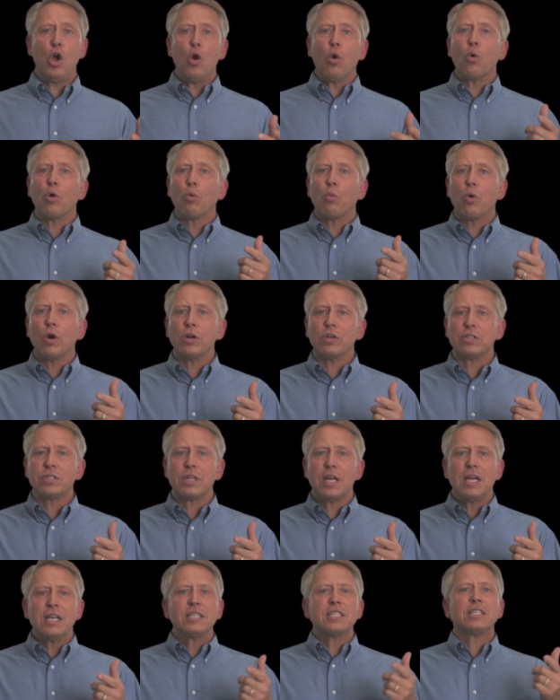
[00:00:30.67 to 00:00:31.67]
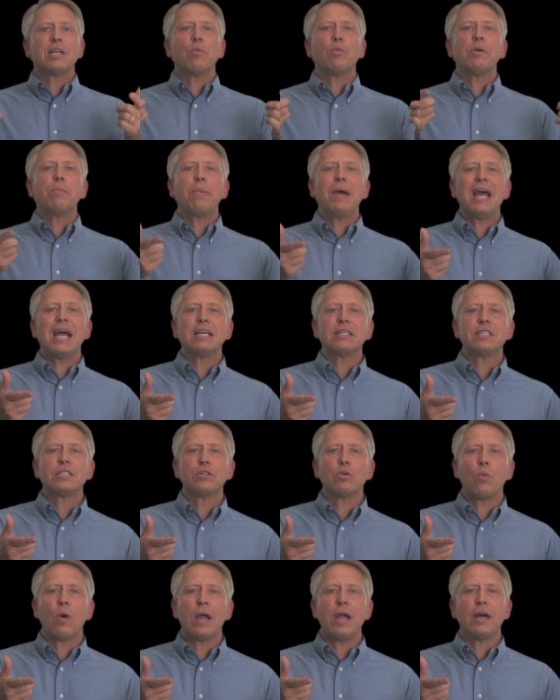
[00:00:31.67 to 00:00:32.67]
Or worse, someone passes
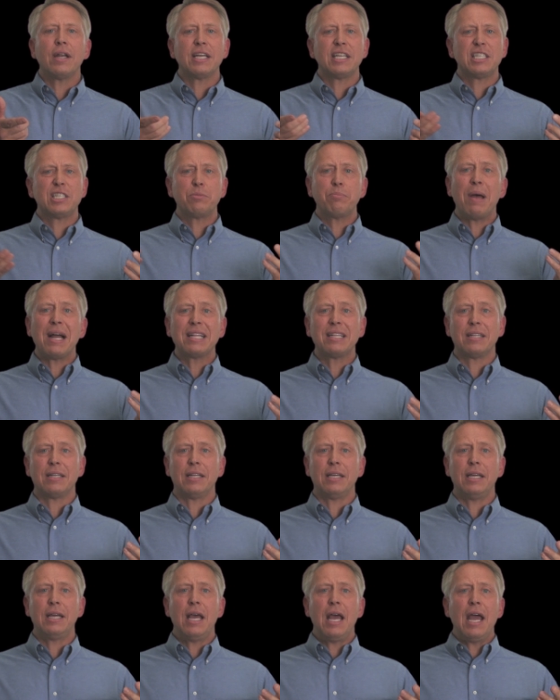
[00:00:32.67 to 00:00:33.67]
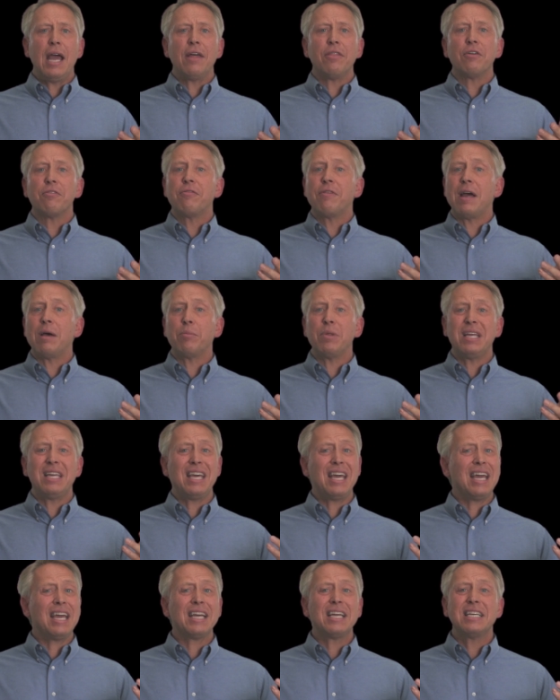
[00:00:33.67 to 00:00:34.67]
away unexpectedly and their family
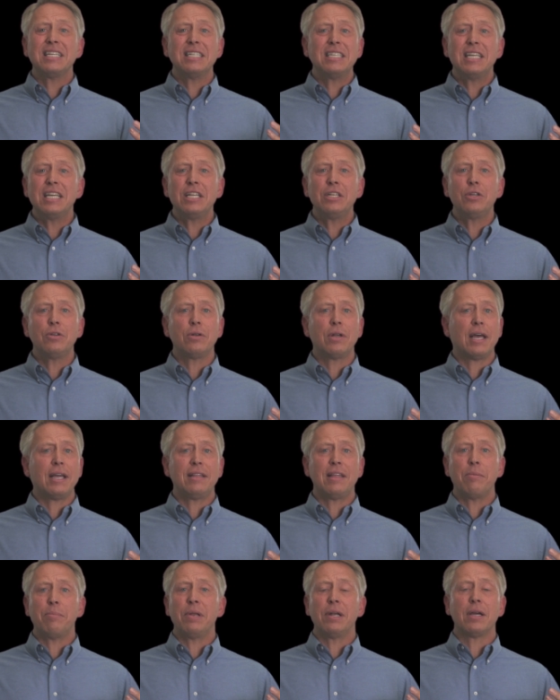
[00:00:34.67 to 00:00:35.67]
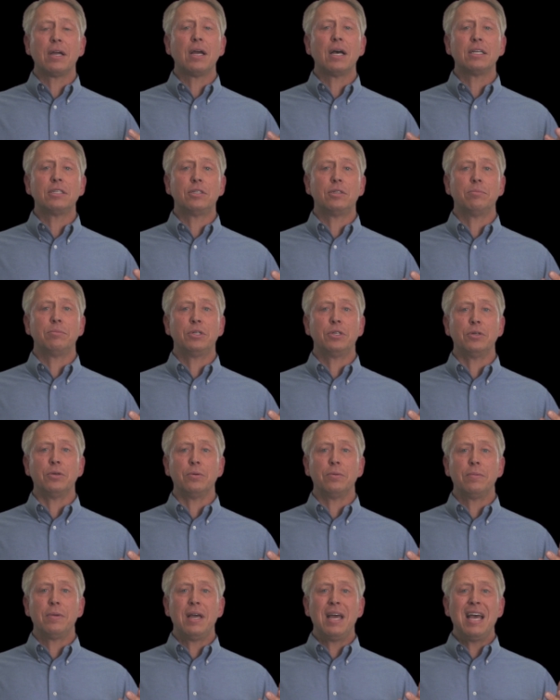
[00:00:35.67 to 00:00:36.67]
can't continue like they've been accustomed to.